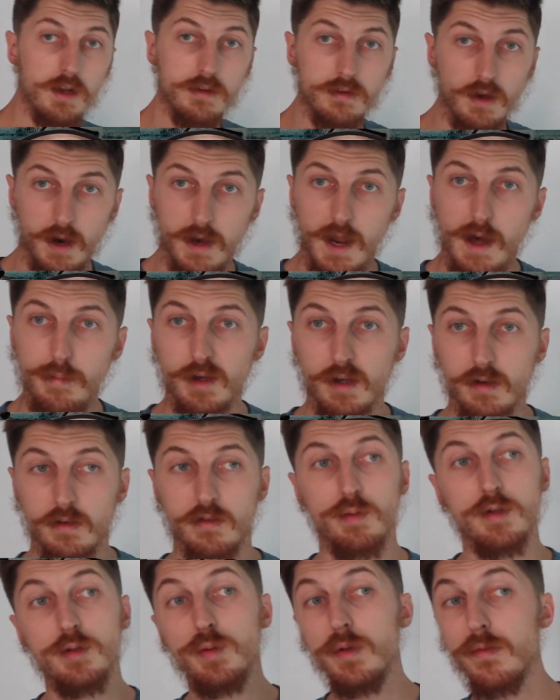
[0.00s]

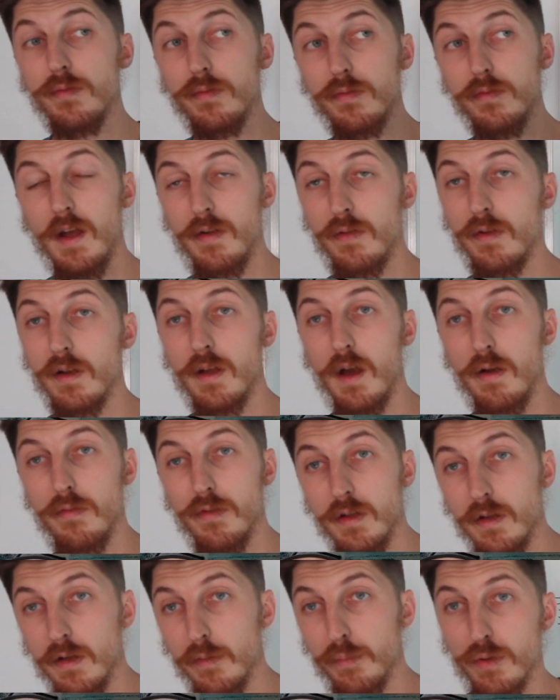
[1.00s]
dynamics, which we've definitely
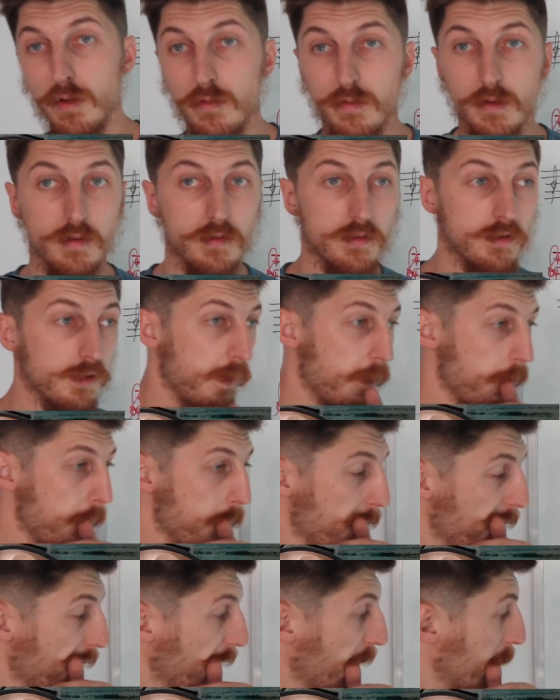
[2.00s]
covered in a previous
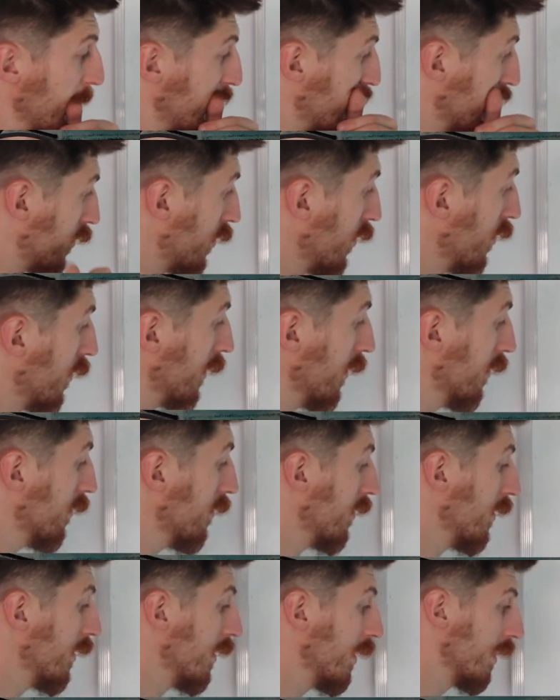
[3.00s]
tutorial.
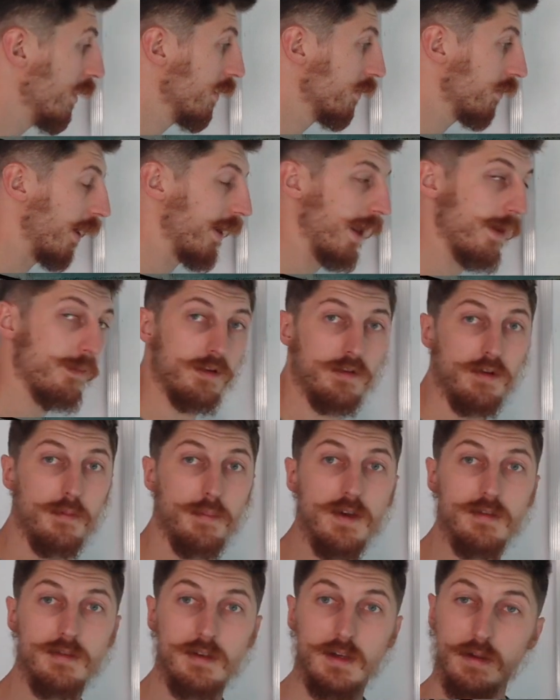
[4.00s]
Dynamics are
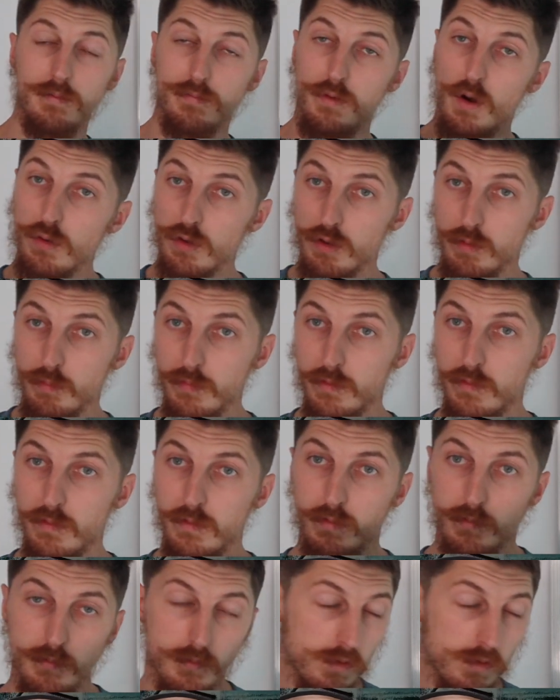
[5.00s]
basically volumes.